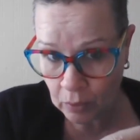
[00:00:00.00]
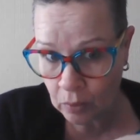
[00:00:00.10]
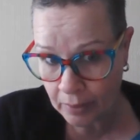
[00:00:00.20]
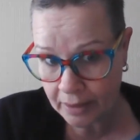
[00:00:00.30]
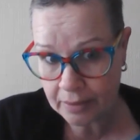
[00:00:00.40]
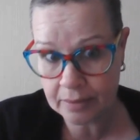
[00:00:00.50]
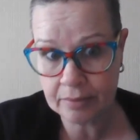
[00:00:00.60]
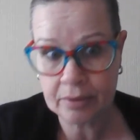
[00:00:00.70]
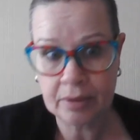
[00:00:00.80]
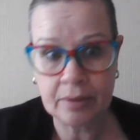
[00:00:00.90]
Always.
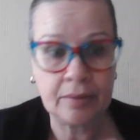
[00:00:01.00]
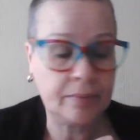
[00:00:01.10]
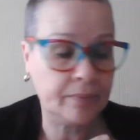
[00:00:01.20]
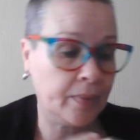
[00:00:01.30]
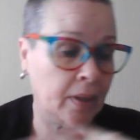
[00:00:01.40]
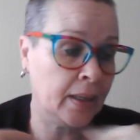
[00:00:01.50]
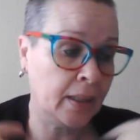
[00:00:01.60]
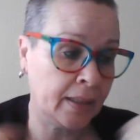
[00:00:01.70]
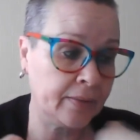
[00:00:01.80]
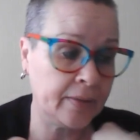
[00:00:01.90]
So I
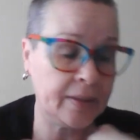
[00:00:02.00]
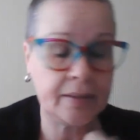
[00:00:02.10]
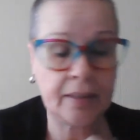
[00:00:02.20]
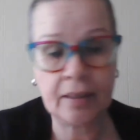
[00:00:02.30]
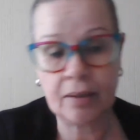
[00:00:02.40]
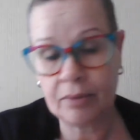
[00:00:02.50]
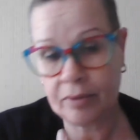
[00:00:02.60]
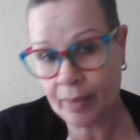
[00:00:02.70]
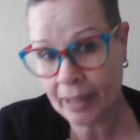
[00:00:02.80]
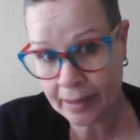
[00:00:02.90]
like things that go
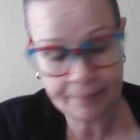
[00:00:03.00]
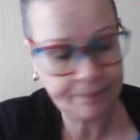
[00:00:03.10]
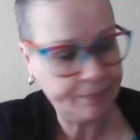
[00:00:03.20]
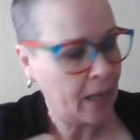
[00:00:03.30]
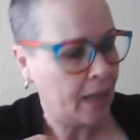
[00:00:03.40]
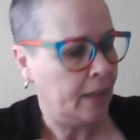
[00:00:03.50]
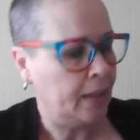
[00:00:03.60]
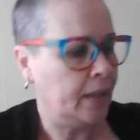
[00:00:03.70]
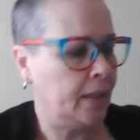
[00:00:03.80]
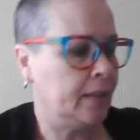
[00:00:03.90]
with black.
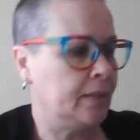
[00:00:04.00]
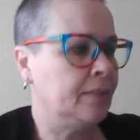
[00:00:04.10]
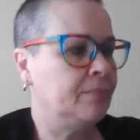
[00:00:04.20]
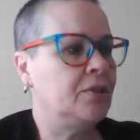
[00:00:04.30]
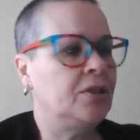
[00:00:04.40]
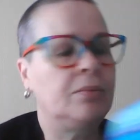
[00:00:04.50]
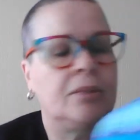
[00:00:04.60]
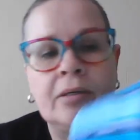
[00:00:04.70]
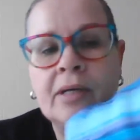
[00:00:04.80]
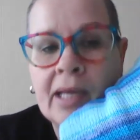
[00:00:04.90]
And she
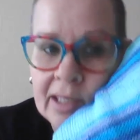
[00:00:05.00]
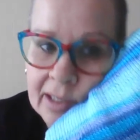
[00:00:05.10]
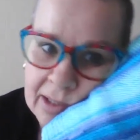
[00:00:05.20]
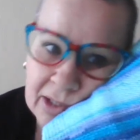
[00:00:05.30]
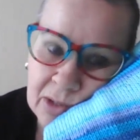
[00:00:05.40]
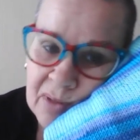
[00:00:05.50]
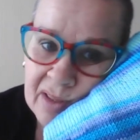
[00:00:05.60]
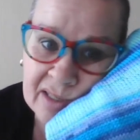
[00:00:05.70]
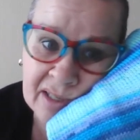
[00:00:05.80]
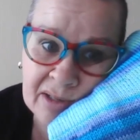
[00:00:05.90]
was looking at this
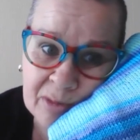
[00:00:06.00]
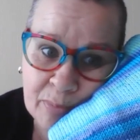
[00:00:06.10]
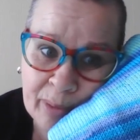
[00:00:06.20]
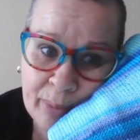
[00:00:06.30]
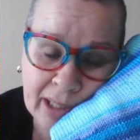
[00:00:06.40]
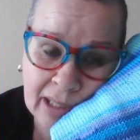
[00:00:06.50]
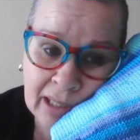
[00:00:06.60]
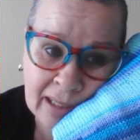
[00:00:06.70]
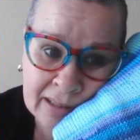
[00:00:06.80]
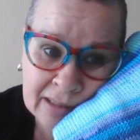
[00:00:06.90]
with such puppy
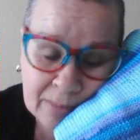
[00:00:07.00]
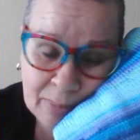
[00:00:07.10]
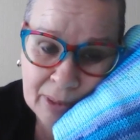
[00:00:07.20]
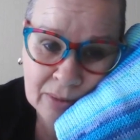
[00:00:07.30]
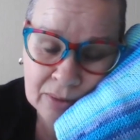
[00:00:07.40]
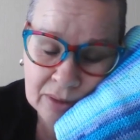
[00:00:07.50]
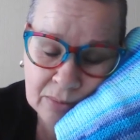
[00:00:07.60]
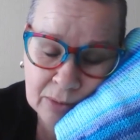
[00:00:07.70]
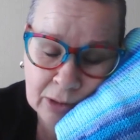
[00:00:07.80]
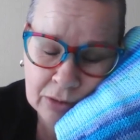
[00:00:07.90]
eyes because
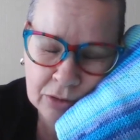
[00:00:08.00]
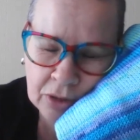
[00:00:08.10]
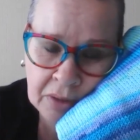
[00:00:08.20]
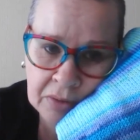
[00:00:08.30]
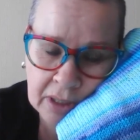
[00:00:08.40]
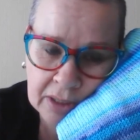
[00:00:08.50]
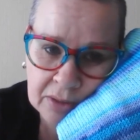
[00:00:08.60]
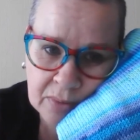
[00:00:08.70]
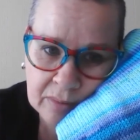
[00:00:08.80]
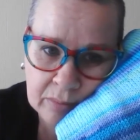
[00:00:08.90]
it will look so
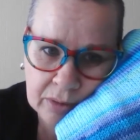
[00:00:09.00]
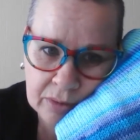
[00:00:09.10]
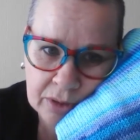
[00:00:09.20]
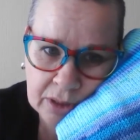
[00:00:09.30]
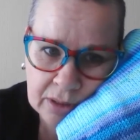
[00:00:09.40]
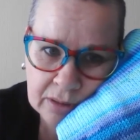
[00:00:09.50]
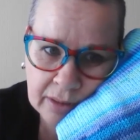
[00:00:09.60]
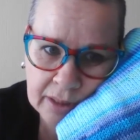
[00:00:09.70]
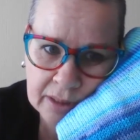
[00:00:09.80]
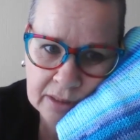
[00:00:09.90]
nice with a blue jean.
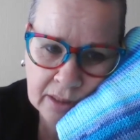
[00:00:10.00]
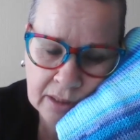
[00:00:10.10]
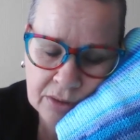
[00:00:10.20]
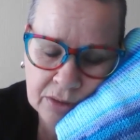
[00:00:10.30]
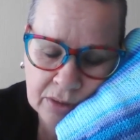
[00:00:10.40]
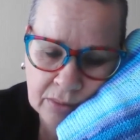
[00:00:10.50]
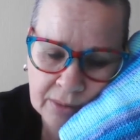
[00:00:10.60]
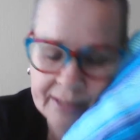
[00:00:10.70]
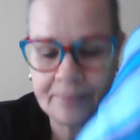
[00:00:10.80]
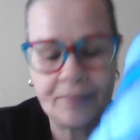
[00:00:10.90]
So I decided, you know
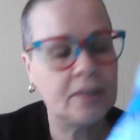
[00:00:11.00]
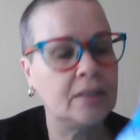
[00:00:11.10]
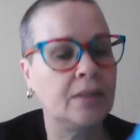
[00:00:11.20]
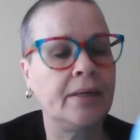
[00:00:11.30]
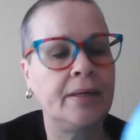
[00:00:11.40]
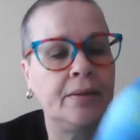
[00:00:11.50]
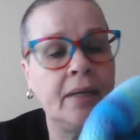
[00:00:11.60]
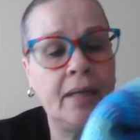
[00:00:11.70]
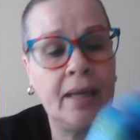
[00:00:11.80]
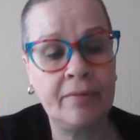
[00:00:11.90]
what? It's okay.
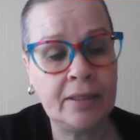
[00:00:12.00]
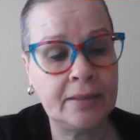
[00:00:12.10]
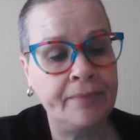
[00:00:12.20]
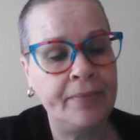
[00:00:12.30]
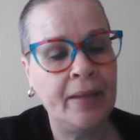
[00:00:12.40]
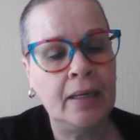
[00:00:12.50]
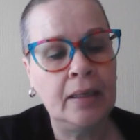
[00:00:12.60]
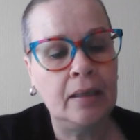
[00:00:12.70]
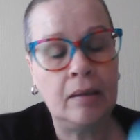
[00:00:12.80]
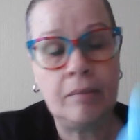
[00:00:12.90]
You can have it.
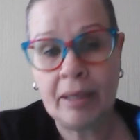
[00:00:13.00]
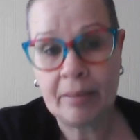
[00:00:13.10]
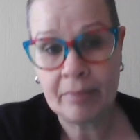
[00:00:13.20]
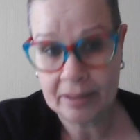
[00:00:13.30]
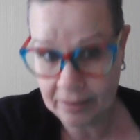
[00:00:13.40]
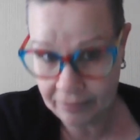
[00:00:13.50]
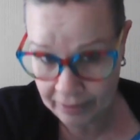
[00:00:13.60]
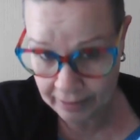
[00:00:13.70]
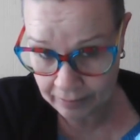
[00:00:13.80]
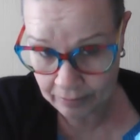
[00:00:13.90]
I'll make
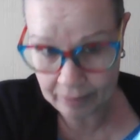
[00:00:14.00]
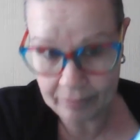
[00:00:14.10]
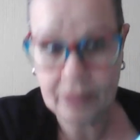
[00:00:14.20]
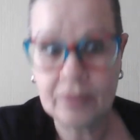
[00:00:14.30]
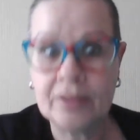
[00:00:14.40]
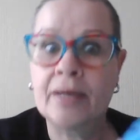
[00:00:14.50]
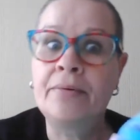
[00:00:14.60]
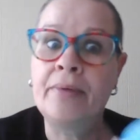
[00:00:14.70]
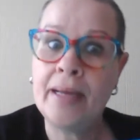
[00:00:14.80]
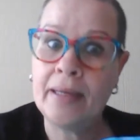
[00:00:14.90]
myself another one because
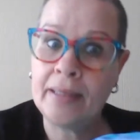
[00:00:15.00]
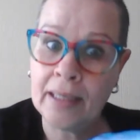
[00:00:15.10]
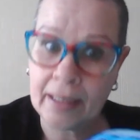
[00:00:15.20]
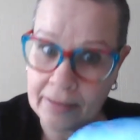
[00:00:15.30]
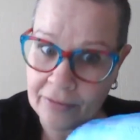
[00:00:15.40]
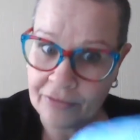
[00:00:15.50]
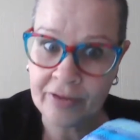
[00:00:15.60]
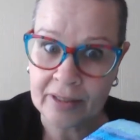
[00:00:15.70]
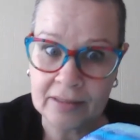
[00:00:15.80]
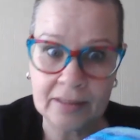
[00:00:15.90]
I really like the
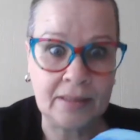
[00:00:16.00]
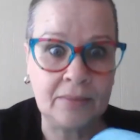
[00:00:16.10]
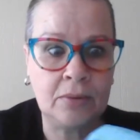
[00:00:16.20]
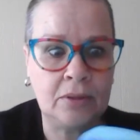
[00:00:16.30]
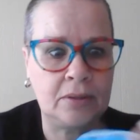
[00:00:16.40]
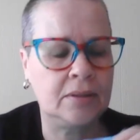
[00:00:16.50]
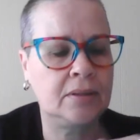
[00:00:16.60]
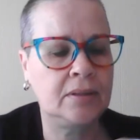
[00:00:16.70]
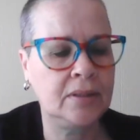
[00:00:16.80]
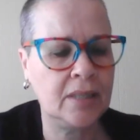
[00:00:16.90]
fit. It was
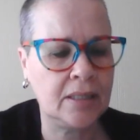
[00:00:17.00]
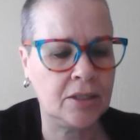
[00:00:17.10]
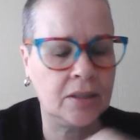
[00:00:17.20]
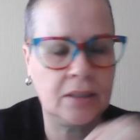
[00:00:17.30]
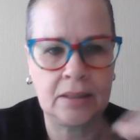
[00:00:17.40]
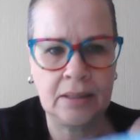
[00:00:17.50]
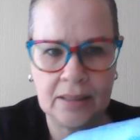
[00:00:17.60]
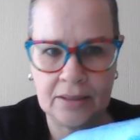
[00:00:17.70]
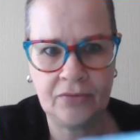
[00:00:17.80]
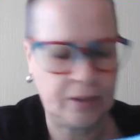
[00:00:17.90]
such a
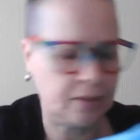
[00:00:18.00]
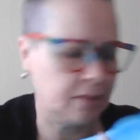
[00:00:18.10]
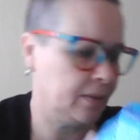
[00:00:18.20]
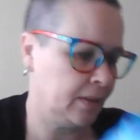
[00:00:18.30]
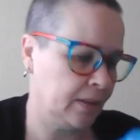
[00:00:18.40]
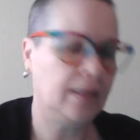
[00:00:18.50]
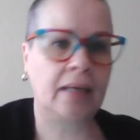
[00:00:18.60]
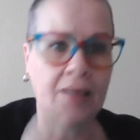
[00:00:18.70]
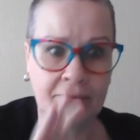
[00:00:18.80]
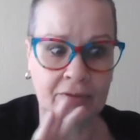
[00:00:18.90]
nice fit.
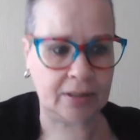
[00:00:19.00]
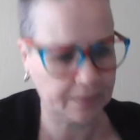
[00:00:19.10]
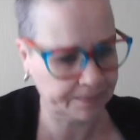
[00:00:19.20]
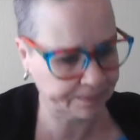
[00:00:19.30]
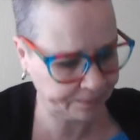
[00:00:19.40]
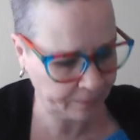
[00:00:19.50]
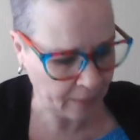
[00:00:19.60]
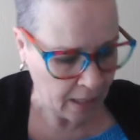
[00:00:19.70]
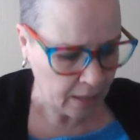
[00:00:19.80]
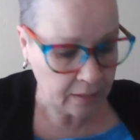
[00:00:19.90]
Love it.
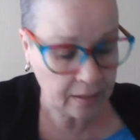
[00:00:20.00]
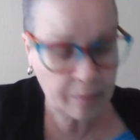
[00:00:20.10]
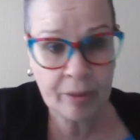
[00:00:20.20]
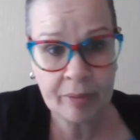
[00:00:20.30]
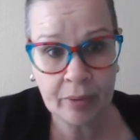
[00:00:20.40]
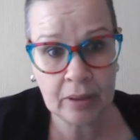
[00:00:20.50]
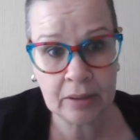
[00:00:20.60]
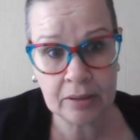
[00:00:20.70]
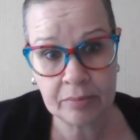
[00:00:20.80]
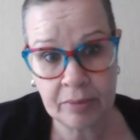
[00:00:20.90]
Some
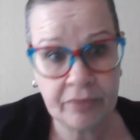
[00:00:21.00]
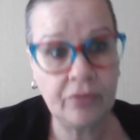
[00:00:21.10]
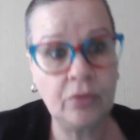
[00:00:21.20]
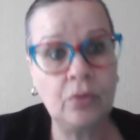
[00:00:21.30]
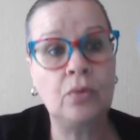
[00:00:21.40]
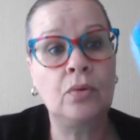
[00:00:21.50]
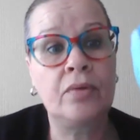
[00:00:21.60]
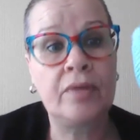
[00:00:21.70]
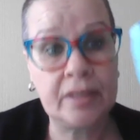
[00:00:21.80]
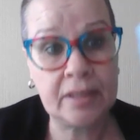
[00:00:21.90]
people asked me
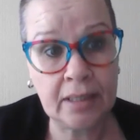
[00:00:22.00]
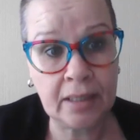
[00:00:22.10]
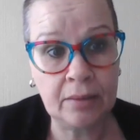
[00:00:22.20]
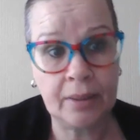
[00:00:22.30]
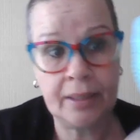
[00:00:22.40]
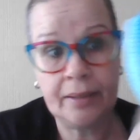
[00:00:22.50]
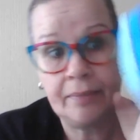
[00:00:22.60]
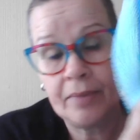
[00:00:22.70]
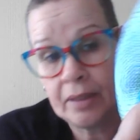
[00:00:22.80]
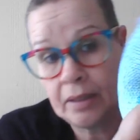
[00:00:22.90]
for this
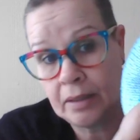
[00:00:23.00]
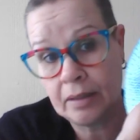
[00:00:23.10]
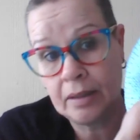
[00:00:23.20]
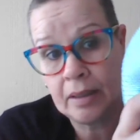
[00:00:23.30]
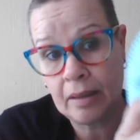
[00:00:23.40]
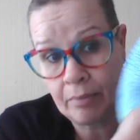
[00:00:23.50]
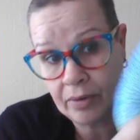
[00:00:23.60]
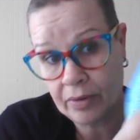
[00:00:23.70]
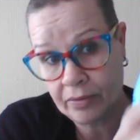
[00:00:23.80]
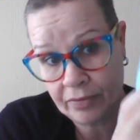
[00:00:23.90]
colorway, the
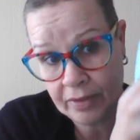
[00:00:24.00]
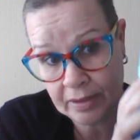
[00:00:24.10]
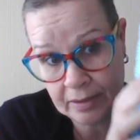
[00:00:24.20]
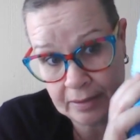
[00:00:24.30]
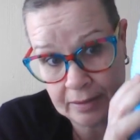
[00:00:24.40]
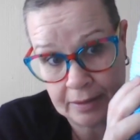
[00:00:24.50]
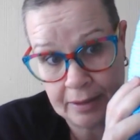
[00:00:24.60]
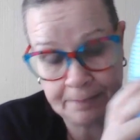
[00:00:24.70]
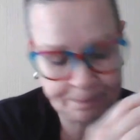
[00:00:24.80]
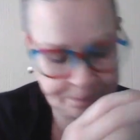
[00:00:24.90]
number of this.
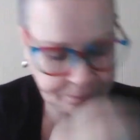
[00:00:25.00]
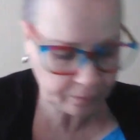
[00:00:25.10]
Okay.